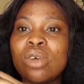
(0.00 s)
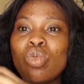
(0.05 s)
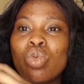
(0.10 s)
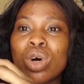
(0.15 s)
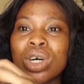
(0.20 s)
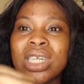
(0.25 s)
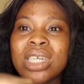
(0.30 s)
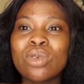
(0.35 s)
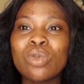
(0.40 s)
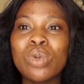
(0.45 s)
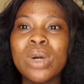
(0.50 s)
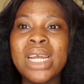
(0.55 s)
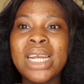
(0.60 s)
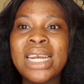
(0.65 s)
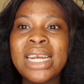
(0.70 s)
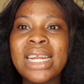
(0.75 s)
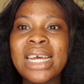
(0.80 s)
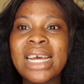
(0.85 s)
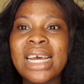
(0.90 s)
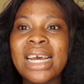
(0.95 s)
it was
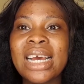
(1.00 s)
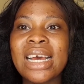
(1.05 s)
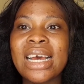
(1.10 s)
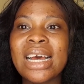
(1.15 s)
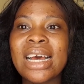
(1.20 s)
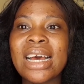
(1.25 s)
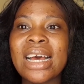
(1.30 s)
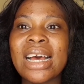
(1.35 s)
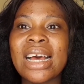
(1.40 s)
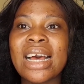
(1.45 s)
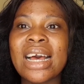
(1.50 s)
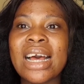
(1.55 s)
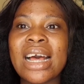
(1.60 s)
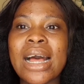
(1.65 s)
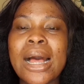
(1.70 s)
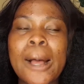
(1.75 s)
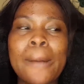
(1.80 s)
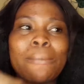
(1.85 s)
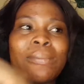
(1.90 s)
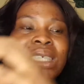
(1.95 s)
when
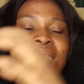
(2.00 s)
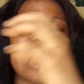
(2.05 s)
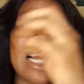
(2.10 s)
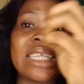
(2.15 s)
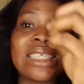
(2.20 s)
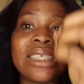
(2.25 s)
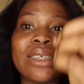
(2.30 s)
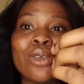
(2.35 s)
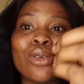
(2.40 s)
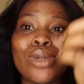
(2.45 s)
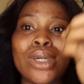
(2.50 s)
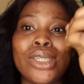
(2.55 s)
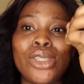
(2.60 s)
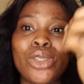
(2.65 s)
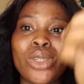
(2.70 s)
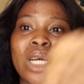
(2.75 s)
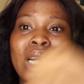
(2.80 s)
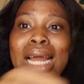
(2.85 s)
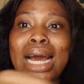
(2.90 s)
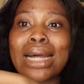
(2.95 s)
I'm starting to
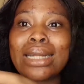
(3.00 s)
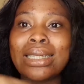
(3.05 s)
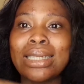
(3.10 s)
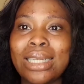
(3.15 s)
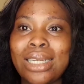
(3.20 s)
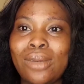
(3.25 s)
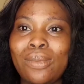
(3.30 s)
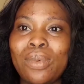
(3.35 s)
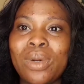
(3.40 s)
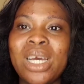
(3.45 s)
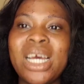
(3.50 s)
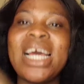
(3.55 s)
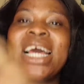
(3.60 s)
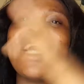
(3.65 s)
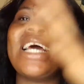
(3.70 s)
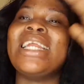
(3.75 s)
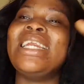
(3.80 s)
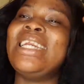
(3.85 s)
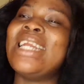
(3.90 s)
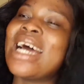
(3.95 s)
enjoy that sleep,
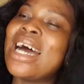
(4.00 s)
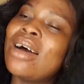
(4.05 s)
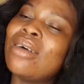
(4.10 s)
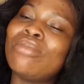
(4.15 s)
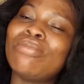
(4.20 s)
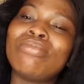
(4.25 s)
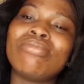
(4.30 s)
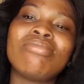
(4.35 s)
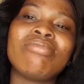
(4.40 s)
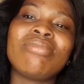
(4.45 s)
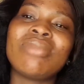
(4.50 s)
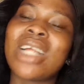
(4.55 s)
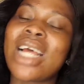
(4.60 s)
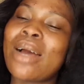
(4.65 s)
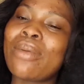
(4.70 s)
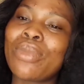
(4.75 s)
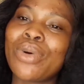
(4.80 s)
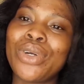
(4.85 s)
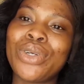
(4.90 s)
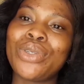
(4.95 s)
then
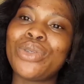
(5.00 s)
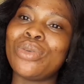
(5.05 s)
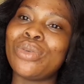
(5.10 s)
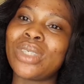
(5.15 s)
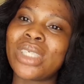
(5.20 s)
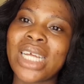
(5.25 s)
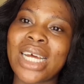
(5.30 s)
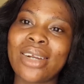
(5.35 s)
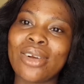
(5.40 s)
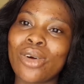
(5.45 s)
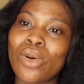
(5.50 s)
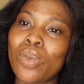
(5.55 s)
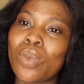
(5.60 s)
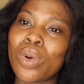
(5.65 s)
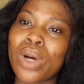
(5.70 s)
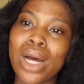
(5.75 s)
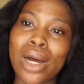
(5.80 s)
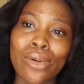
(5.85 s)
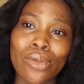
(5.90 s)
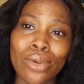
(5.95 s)
I'm going to stand up
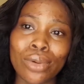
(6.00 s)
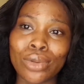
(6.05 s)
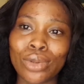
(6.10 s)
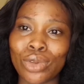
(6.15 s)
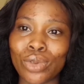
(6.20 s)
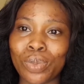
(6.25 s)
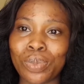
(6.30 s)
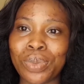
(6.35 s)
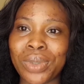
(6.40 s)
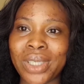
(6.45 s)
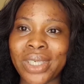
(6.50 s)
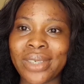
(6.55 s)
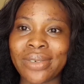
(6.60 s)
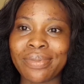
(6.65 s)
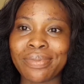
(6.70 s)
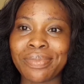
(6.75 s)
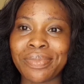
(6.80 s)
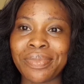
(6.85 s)
and want to pee.